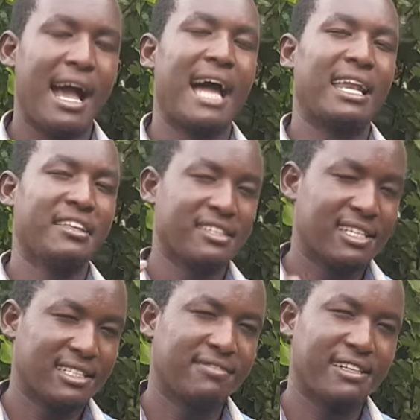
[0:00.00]
a
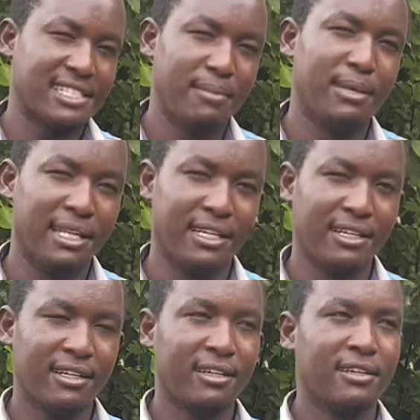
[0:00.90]
legislative assembly,
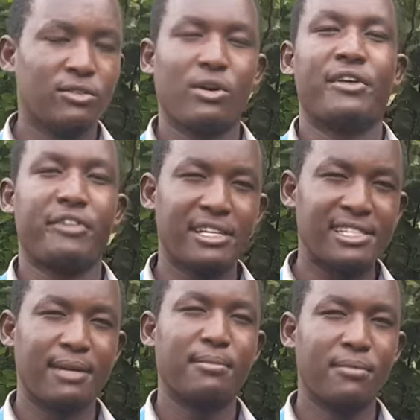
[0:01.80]
to address
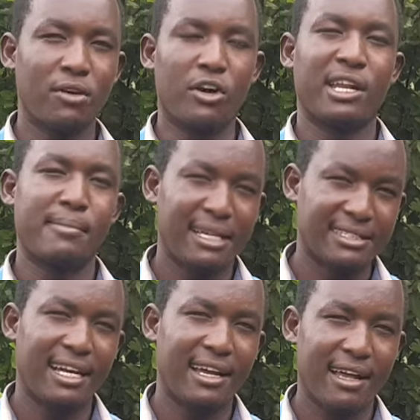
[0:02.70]
them on a
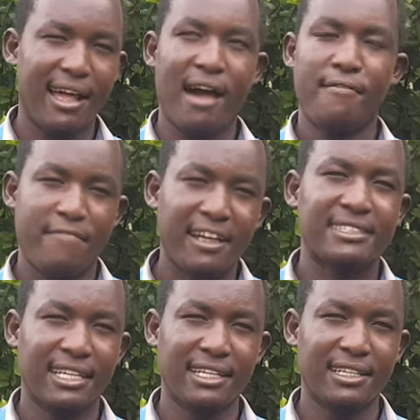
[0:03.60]
matter
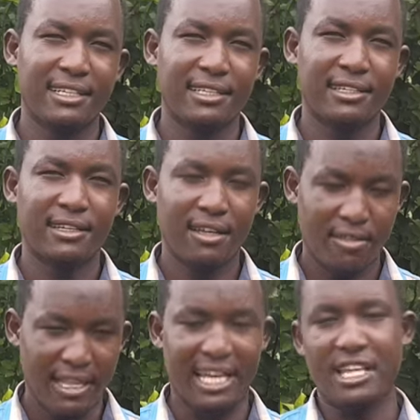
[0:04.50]
affecting
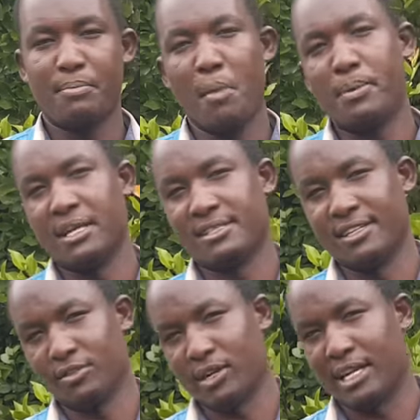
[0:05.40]
the larger populace
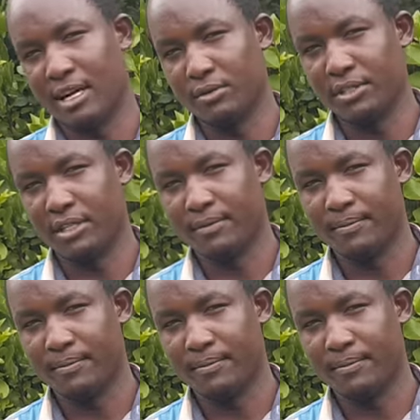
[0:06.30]
in Turkana County.